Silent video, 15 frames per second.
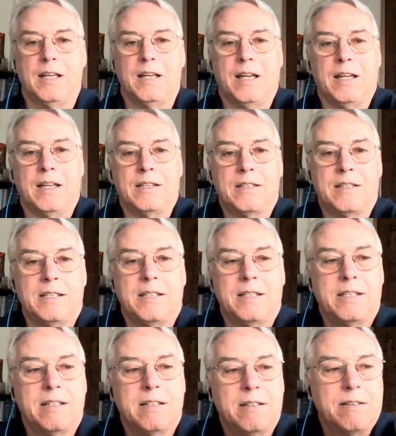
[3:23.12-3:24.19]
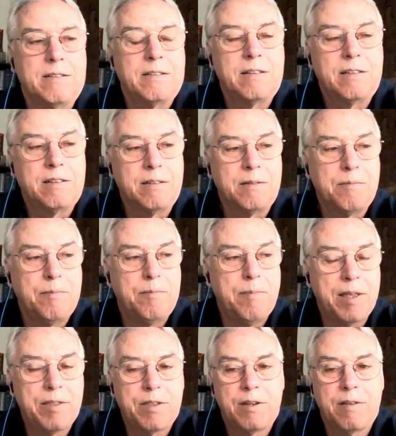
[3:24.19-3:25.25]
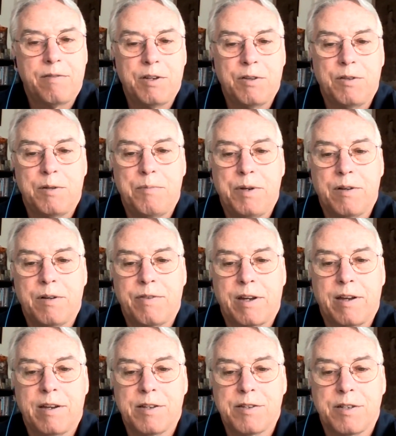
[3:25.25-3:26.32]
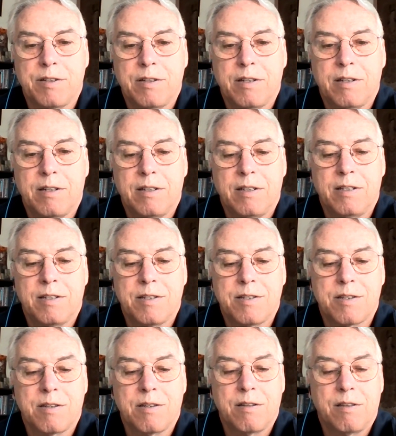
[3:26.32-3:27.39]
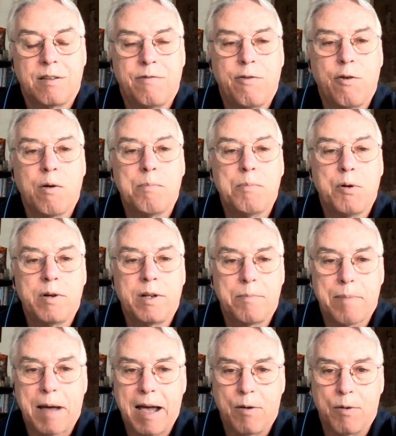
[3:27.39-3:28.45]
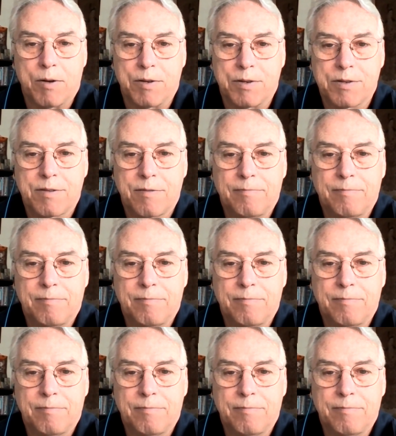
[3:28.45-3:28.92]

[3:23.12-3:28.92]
And the method of doing purification is the 4 opponent powers.